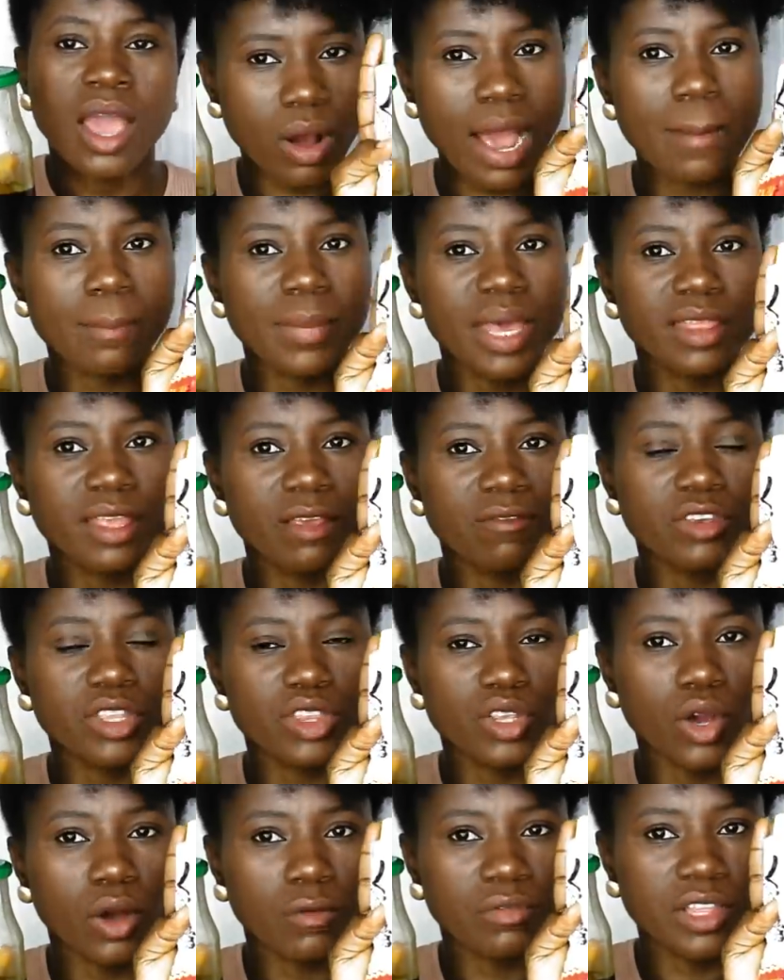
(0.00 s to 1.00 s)
I made a
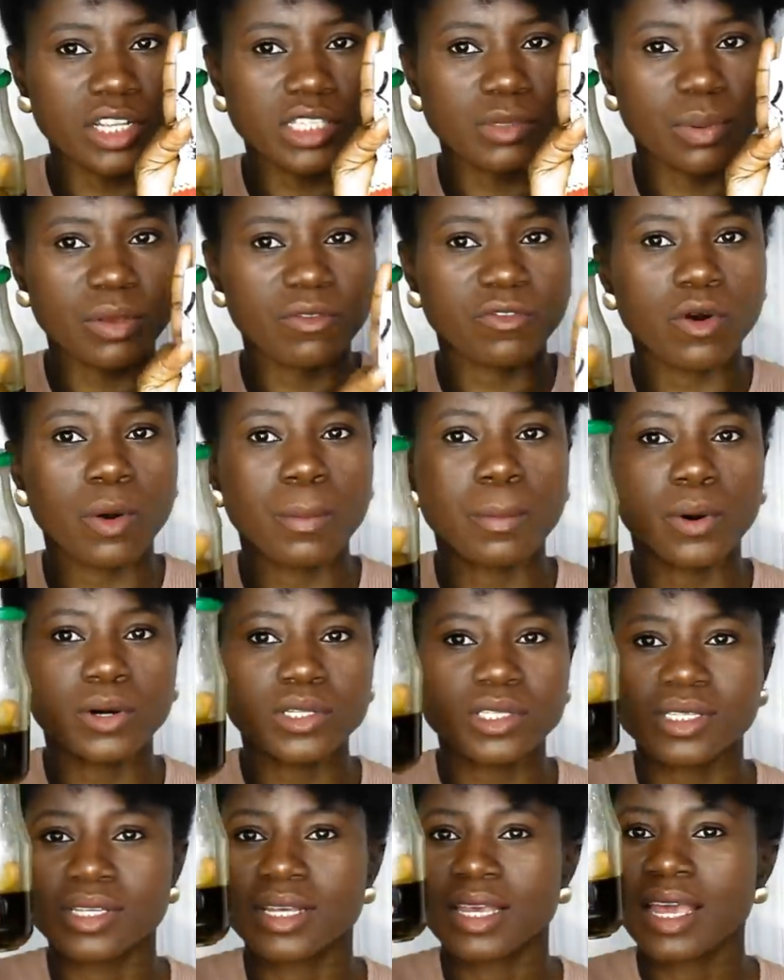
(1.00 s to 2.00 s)
video of this before,
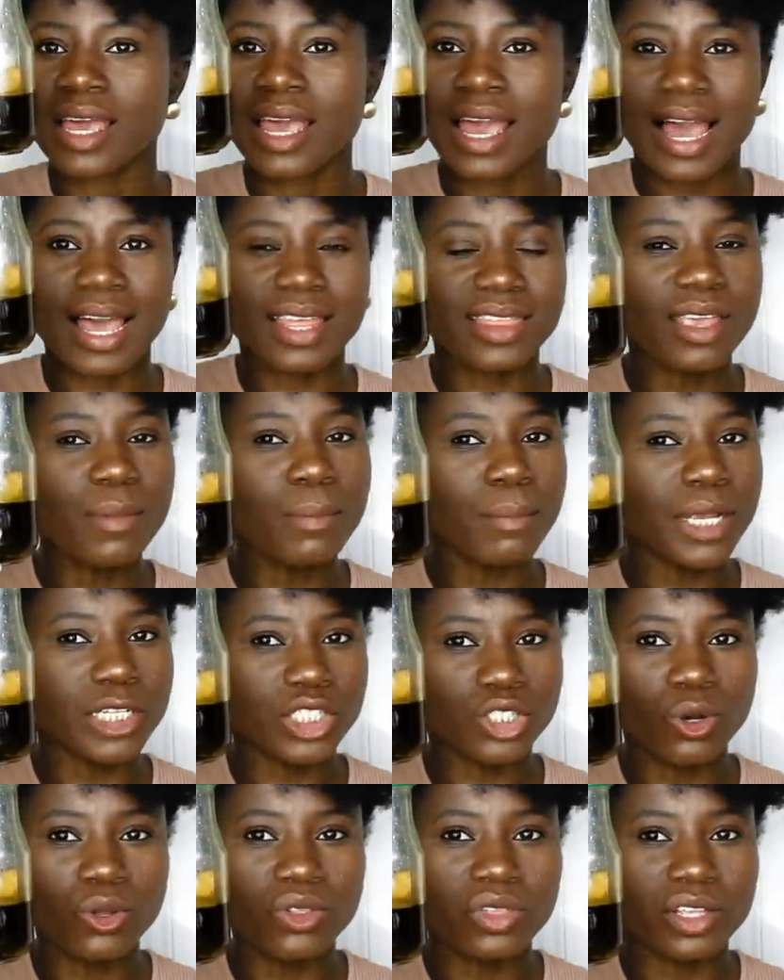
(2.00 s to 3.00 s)
but I didn't
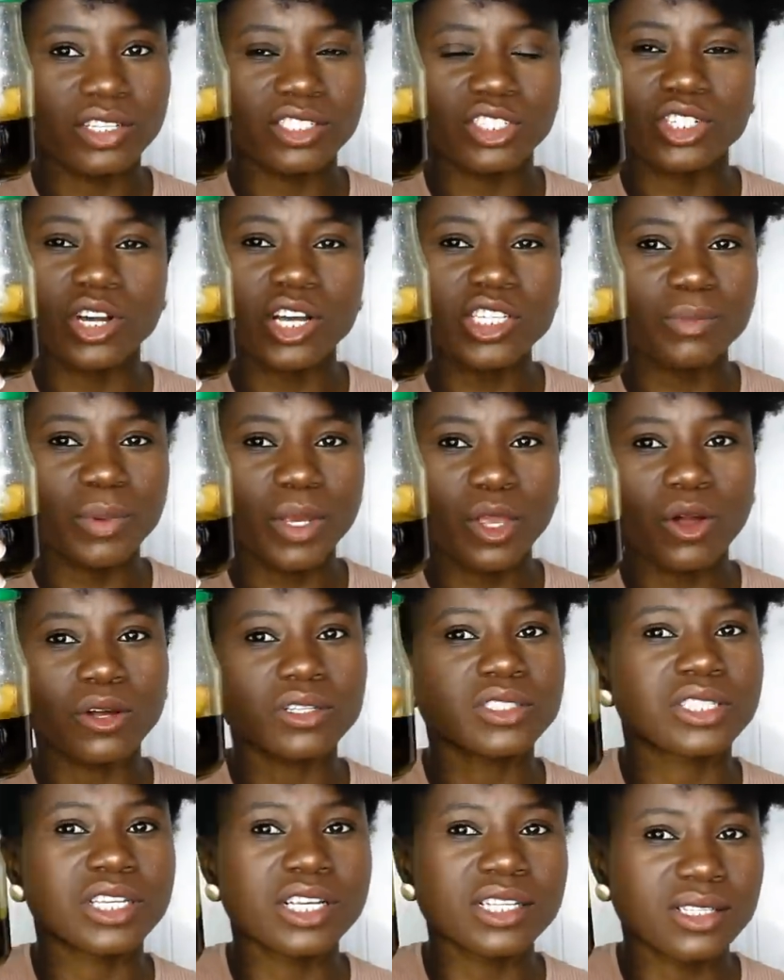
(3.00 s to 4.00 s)
mention this just because
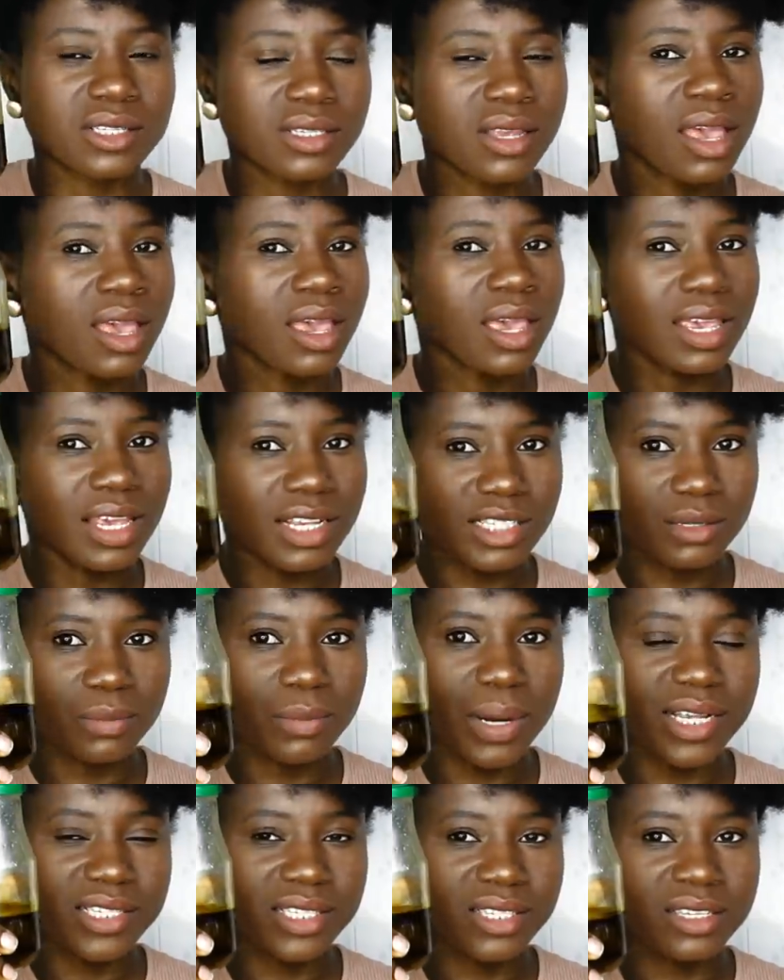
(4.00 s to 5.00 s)
this is
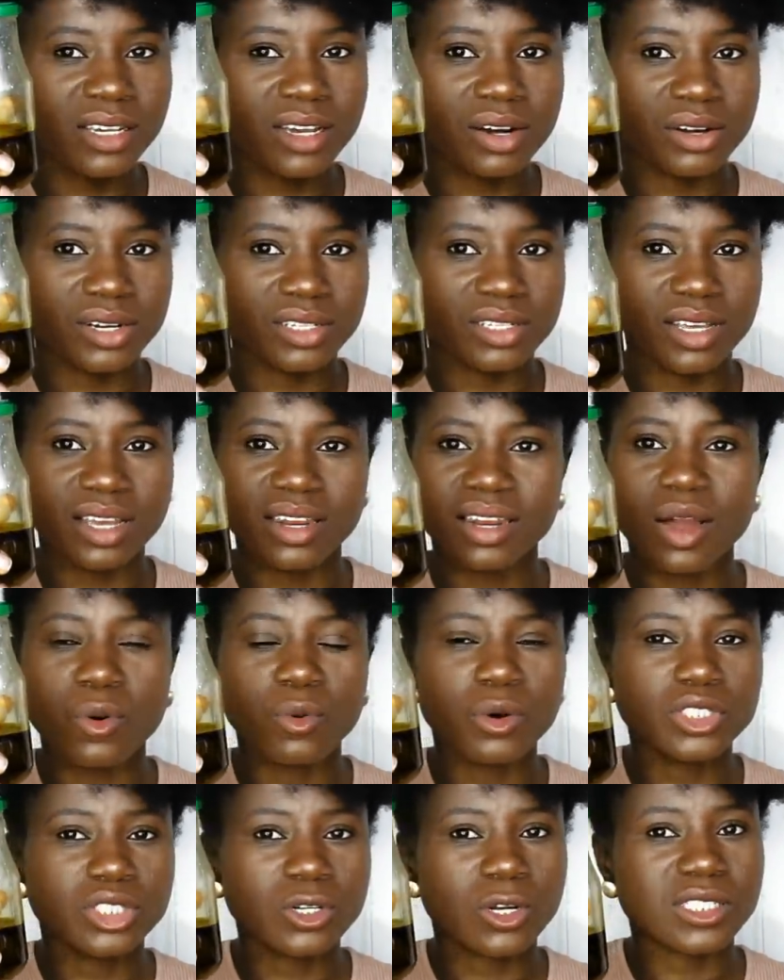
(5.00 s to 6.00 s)
my secret. And I
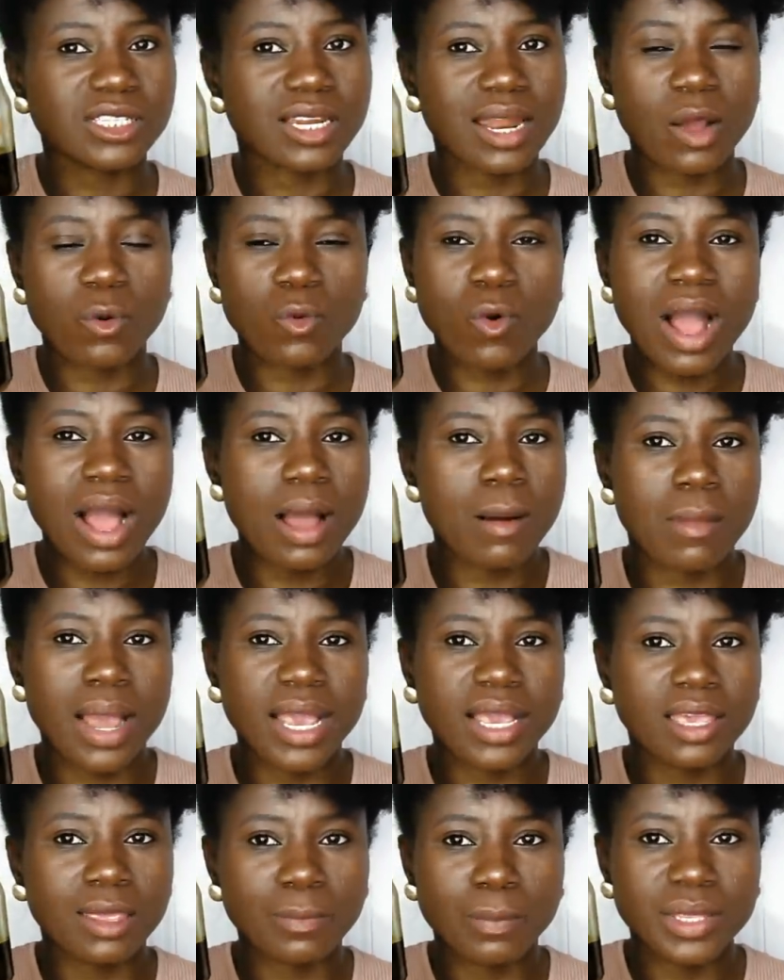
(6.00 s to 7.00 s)
was just like, why am I
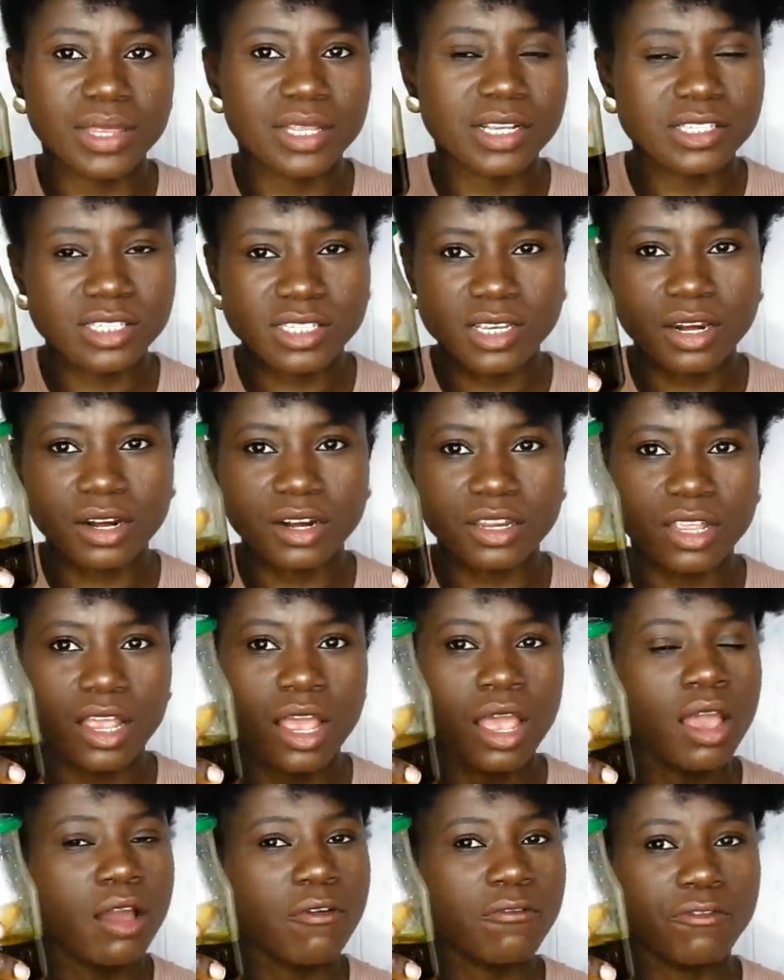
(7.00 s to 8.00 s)
keeping this secret
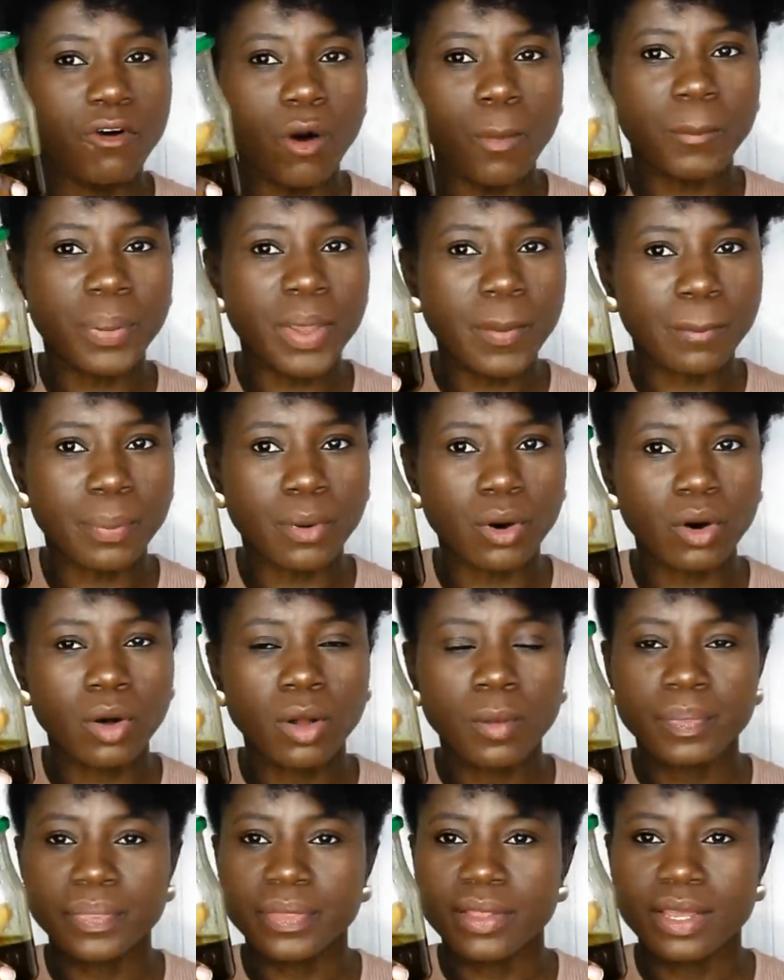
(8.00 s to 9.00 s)
for
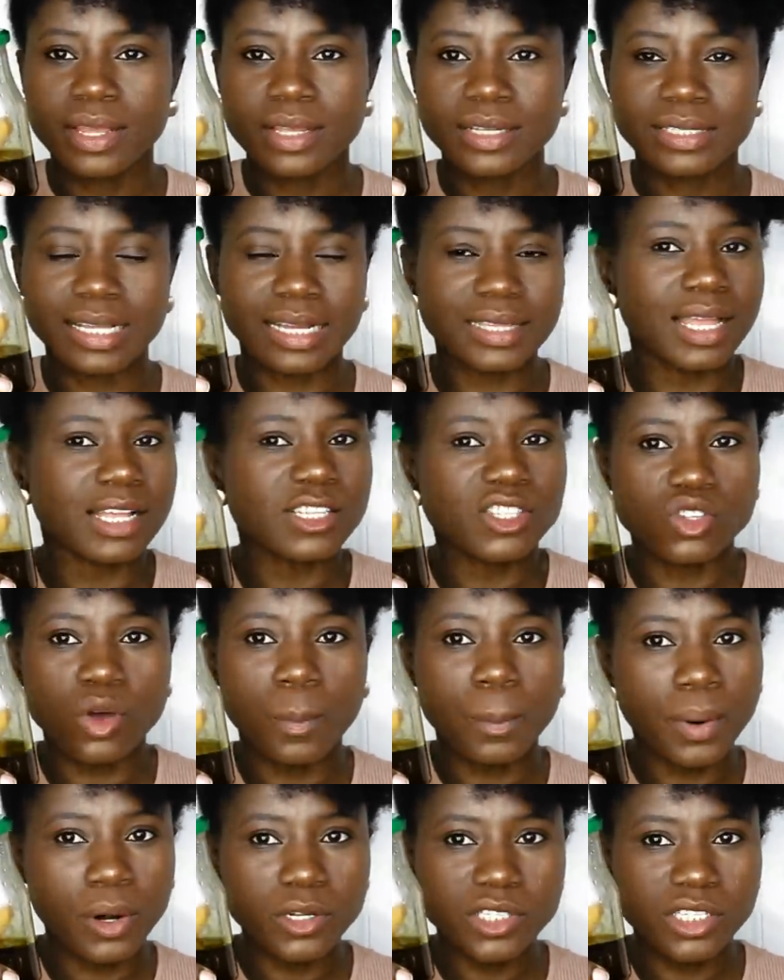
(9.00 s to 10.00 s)
people that are
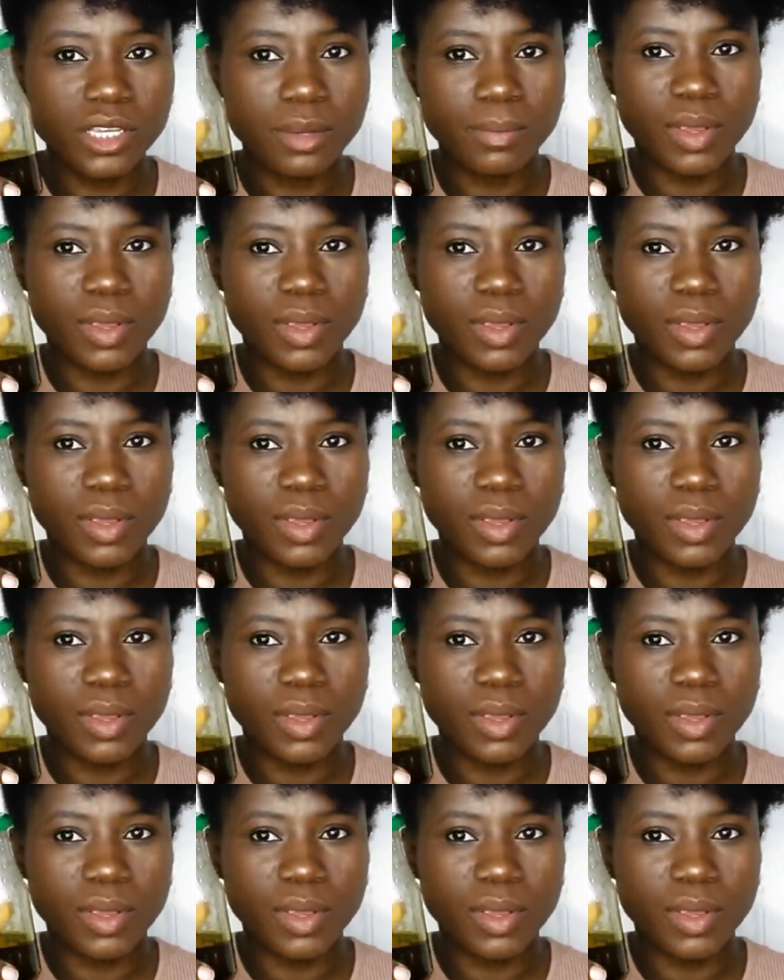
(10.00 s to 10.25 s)
supporting